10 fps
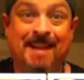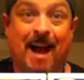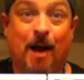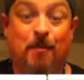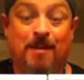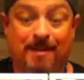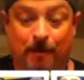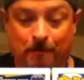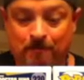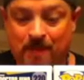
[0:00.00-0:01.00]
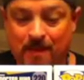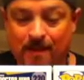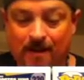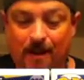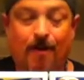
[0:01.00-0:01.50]
I went there.
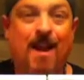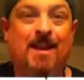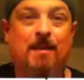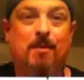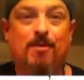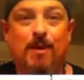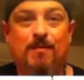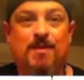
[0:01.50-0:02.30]
Alright, at number 3 for